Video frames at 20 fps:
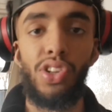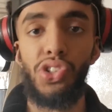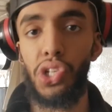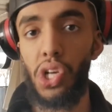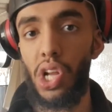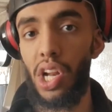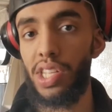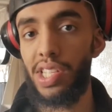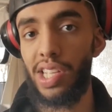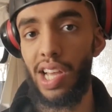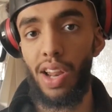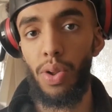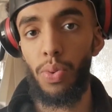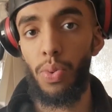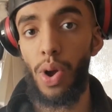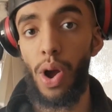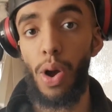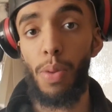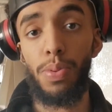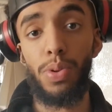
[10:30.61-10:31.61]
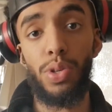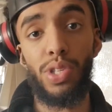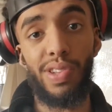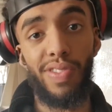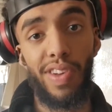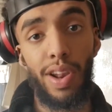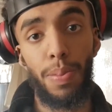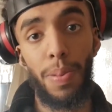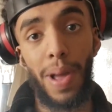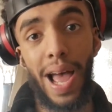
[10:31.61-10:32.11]
inshallah ta'ala will help you
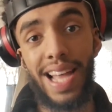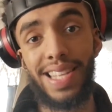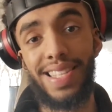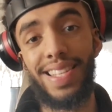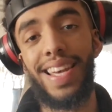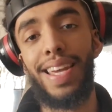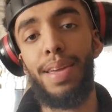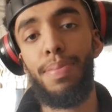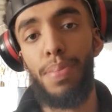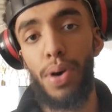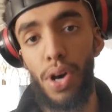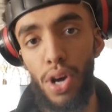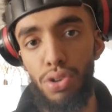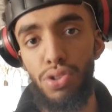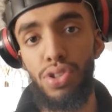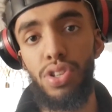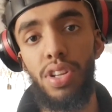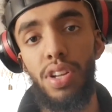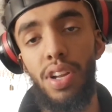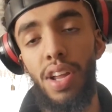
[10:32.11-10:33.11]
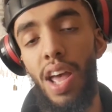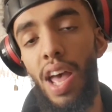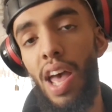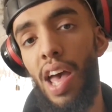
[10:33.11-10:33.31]
develop as a person,